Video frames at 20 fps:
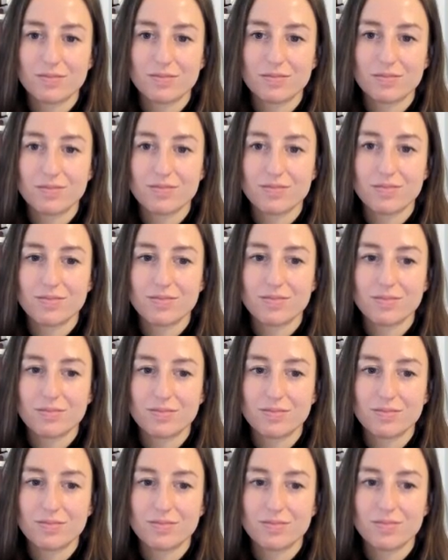
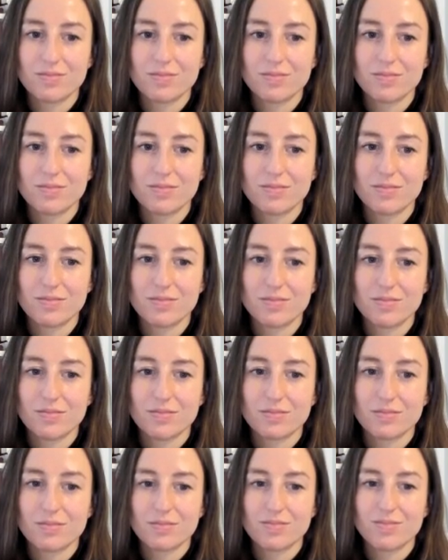
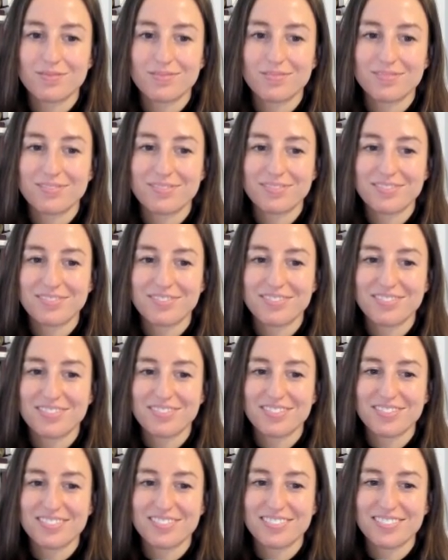
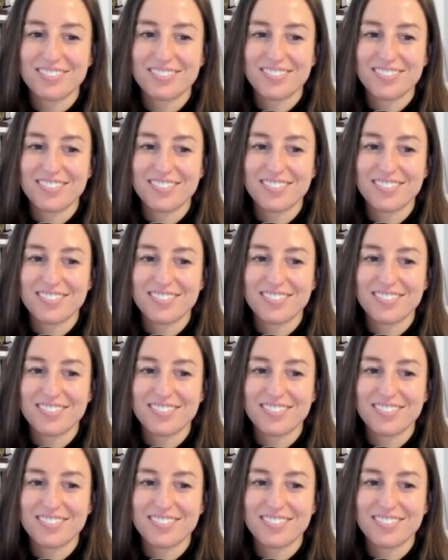(not speaking)